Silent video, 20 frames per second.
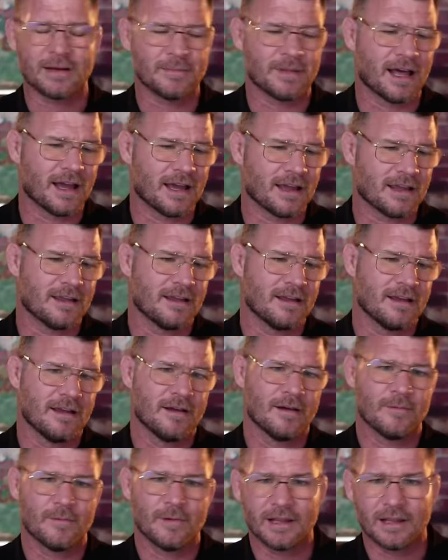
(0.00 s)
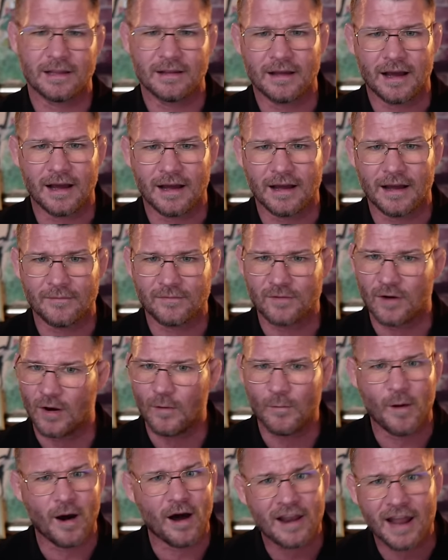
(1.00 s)
like, well, I, I've got
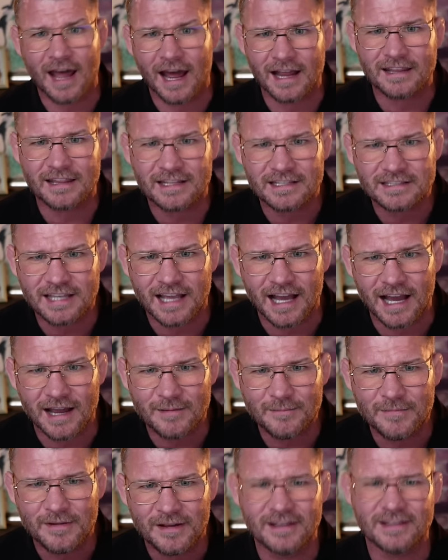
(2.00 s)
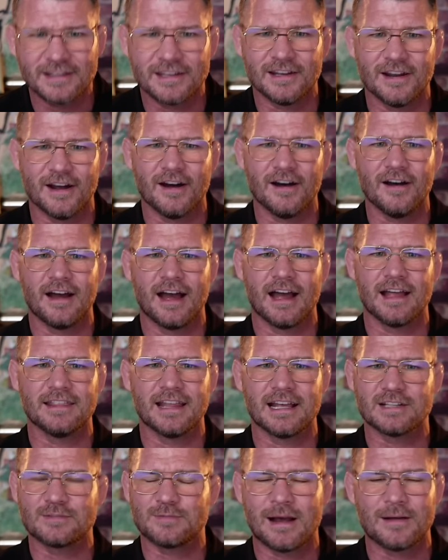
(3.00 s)
one eye this time, you know, and
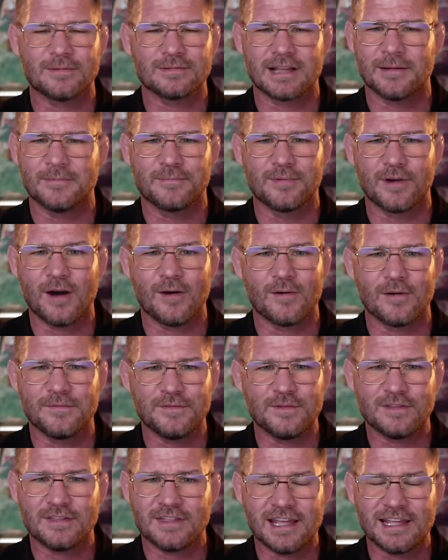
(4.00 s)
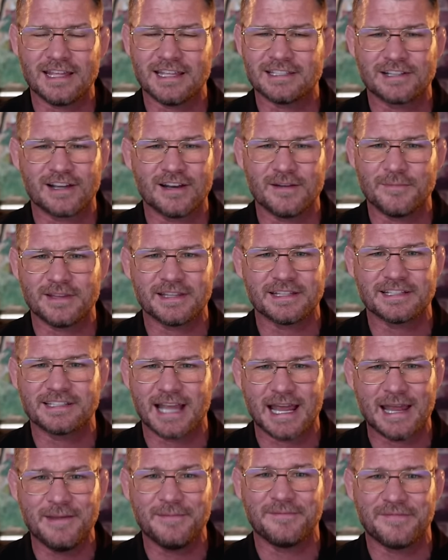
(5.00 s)
that's why I was like, bro, if you think it's going to be the same
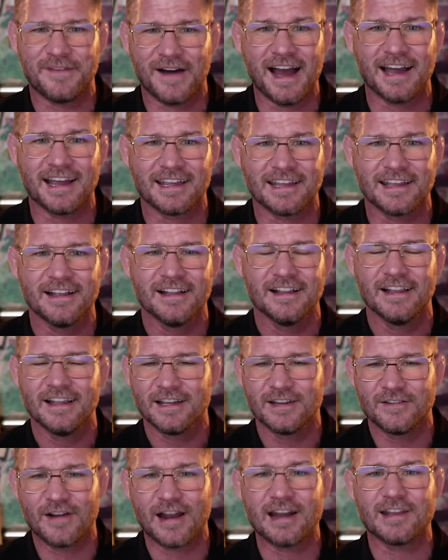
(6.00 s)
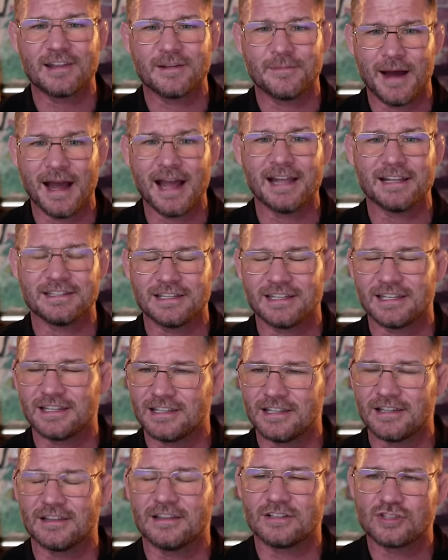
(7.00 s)
fight, you're out of your mind. You,
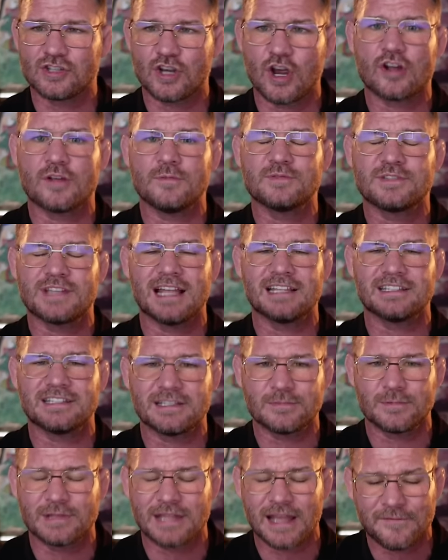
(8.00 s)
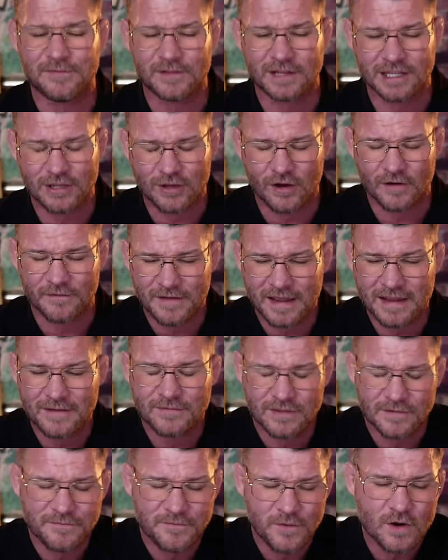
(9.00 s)
you, the circumstances were definitely in your favor
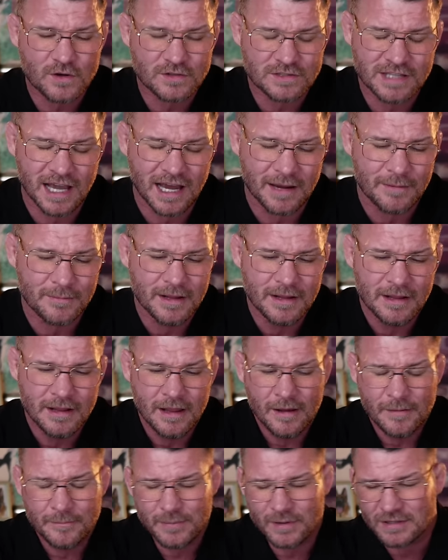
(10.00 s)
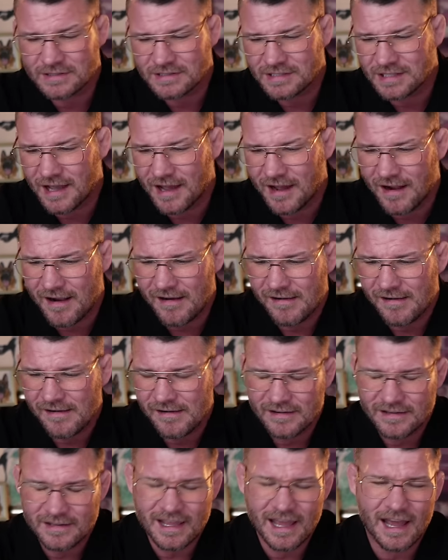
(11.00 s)
the first time. But, uh,
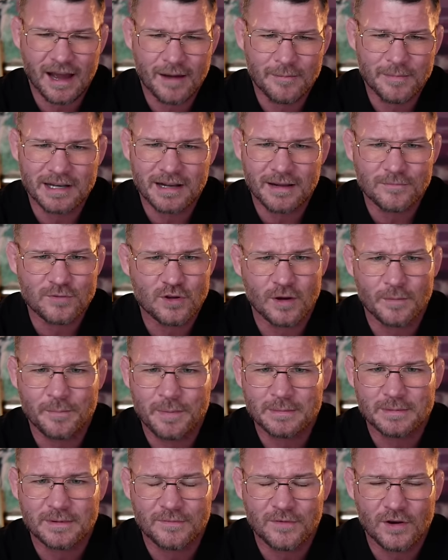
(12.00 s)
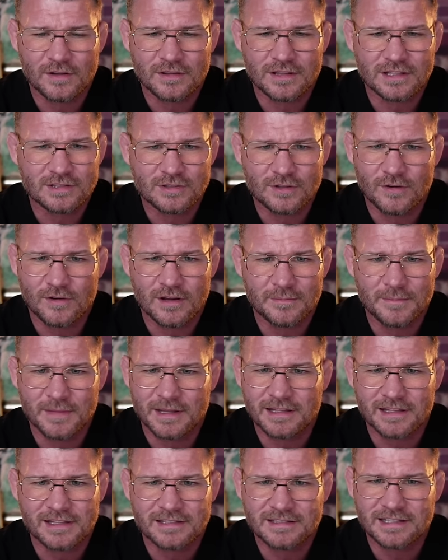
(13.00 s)
yeah, I mean, I'm sure people have heard this story a
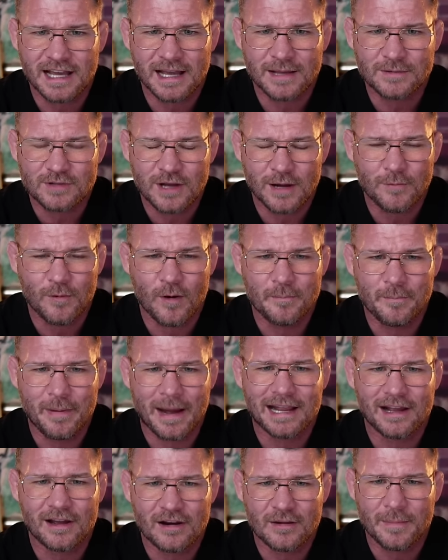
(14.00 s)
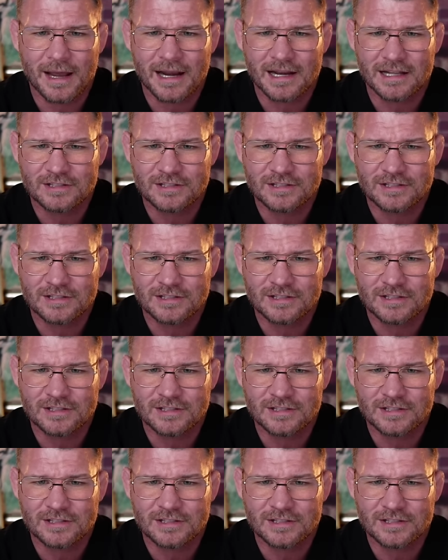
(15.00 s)
million times, so I won't bang on about it